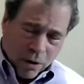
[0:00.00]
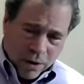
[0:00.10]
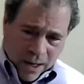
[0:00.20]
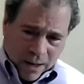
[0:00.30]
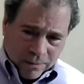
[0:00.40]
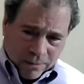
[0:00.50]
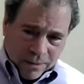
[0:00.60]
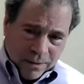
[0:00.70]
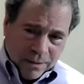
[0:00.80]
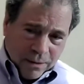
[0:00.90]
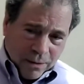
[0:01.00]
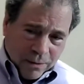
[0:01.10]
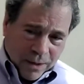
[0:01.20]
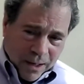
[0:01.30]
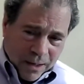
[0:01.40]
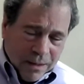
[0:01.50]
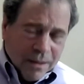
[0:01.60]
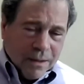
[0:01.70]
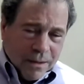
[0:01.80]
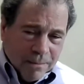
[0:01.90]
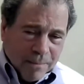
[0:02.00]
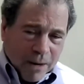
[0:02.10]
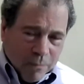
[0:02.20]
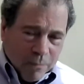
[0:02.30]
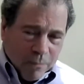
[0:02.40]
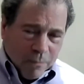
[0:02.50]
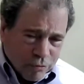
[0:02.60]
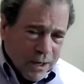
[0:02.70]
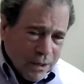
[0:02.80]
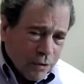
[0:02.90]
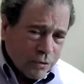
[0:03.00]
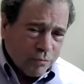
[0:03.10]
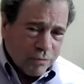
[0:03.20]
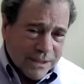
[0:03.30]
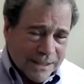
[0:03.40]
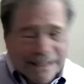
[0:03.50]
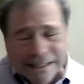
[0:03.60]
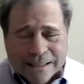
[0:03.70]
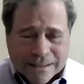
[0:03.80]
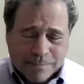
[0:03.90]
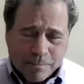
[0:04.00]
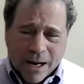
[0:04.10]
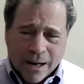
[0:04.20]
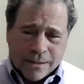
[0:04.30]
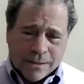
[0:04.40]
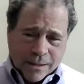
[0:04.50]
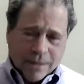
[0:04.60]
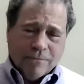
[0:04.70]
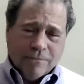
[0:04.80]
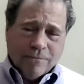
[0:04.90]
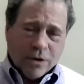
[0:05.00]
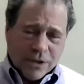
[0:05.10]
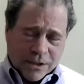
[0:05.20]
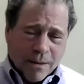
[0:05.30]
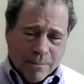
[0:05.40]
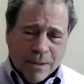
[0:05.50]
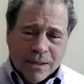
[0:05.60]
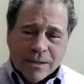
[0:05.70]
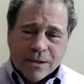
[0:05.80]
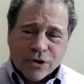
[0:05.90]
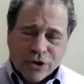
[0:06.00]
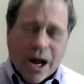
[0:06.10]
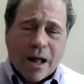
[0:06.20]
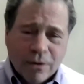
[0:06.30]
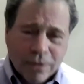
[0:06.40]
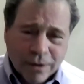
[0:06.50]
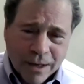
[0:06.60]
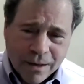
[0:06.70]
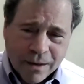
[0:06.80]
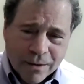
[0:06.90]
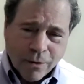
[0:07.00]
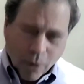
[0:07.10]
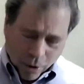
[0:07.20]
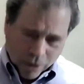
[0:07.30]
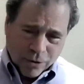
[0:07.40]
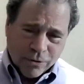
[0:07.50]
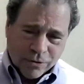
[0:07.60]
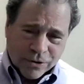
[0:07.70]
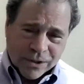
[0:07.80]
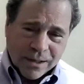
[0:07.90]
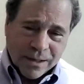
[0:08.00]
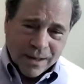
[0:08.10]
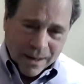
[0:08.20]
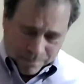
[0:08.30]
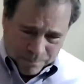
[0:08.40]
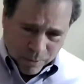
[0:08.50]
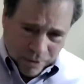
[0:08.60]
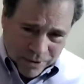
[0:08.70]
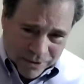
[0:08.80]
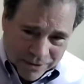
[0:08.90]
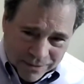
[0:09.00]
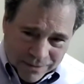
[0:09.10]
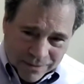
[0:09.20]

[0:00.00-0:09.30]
heart out, okay? You might want to trade those resistance bands in for some scholarly articles and books,